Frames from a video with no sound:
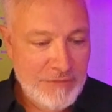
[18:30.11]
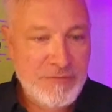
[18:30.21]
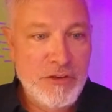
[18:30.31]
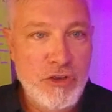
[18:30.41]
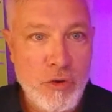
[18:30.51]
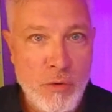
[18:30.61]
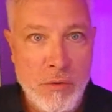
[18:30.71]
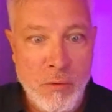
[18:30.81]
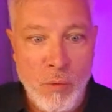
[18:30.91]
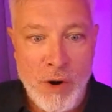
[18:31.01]
if
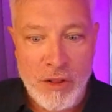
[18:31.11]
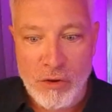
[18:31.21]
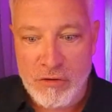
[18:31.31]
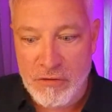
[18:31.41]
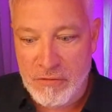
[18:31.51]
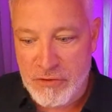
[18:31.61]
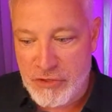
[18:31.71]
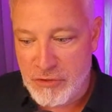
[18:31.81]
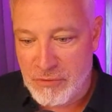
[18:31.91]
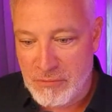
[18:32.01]
you want to look
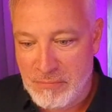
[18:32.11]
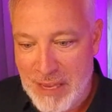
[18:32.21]
to